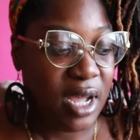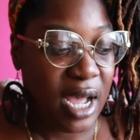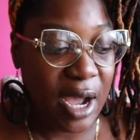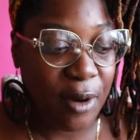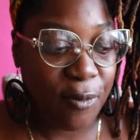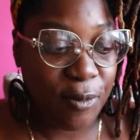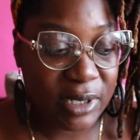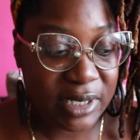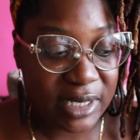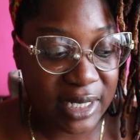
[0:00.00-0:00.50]
I
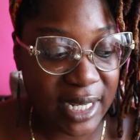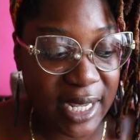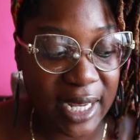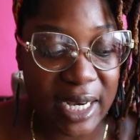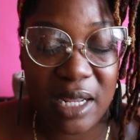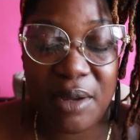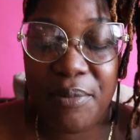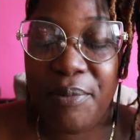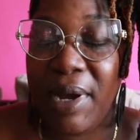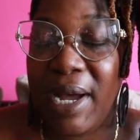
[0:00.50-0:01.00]
wasn't
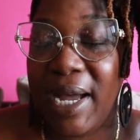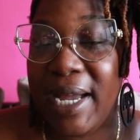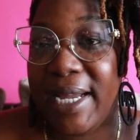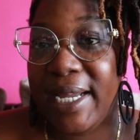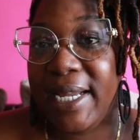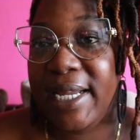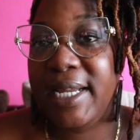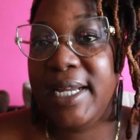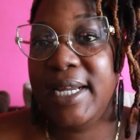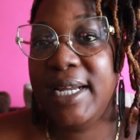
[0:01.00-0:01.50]
getting
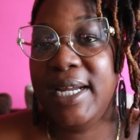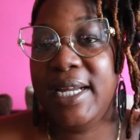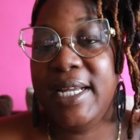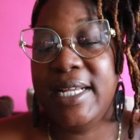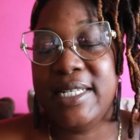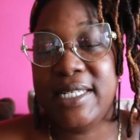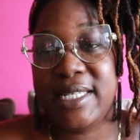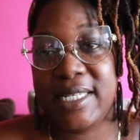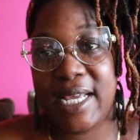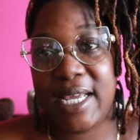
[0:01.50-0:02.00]
my
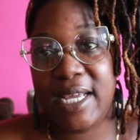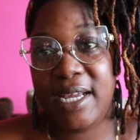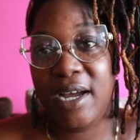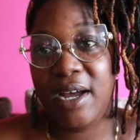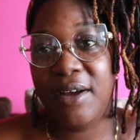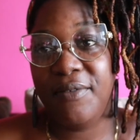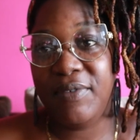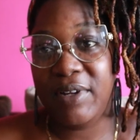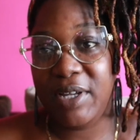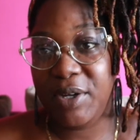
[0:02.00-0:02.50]
intake
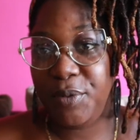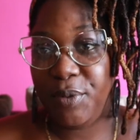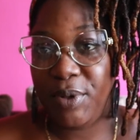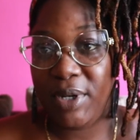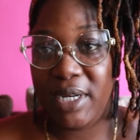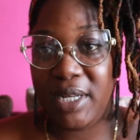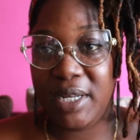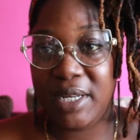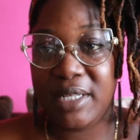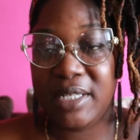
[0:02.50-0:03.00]
of
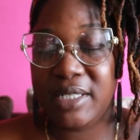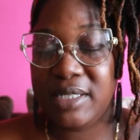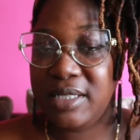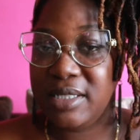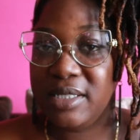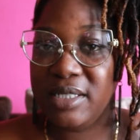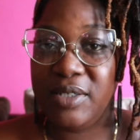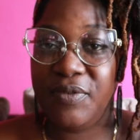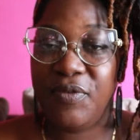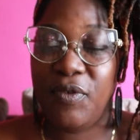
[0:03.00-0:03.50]
liquid in, the
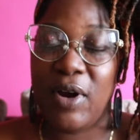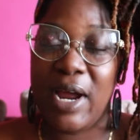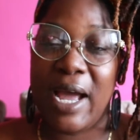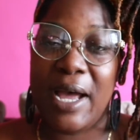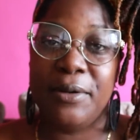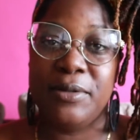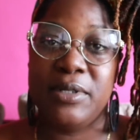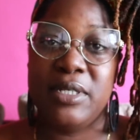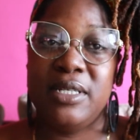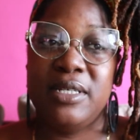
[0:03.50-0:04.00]
64
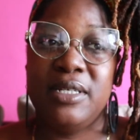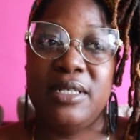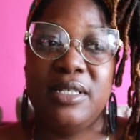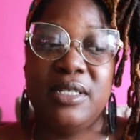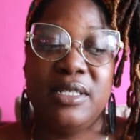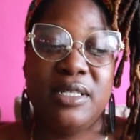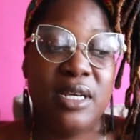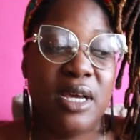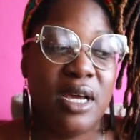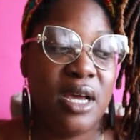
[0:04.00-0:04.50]

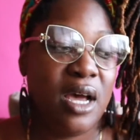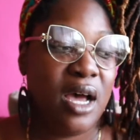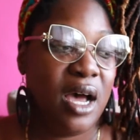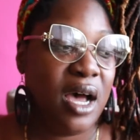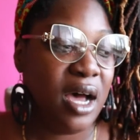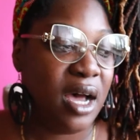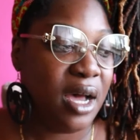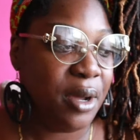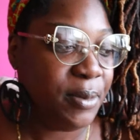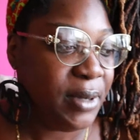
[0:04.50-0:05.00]
ounces.
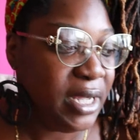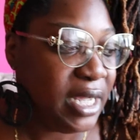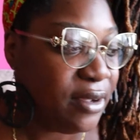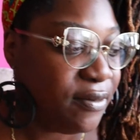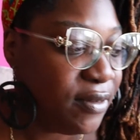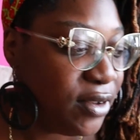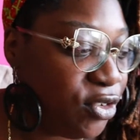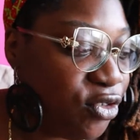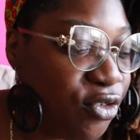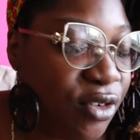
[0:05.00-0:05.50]

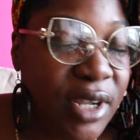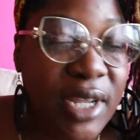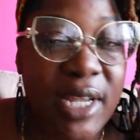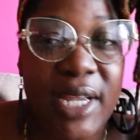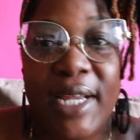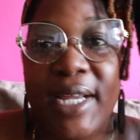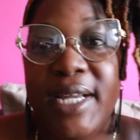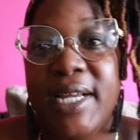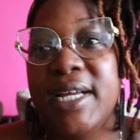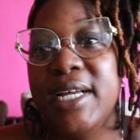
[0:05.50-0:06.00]
Even
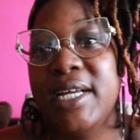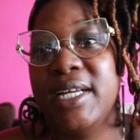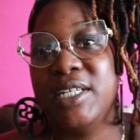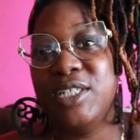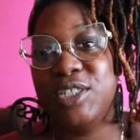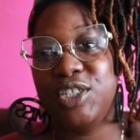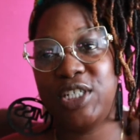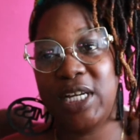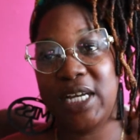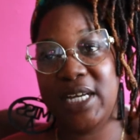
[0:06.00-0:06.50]
drinking
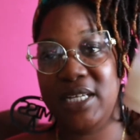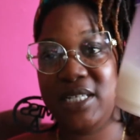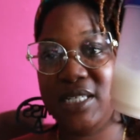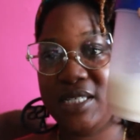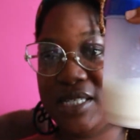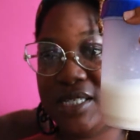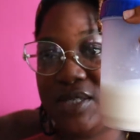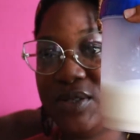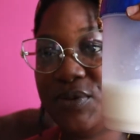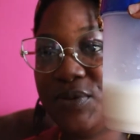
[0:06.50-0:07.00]

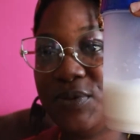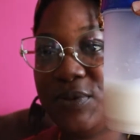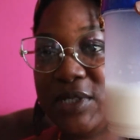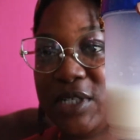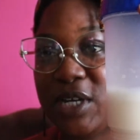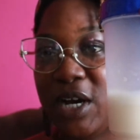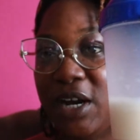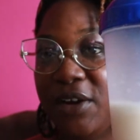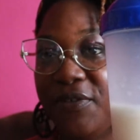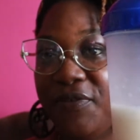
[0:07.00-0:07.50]
shakes was
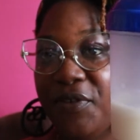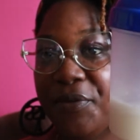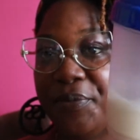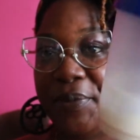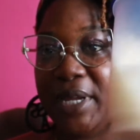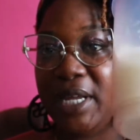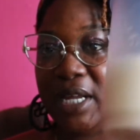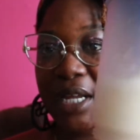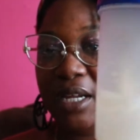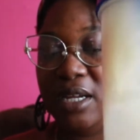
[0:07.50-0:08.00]
hard for
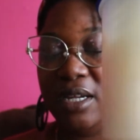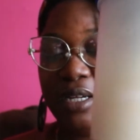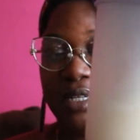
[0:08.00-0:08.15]
me.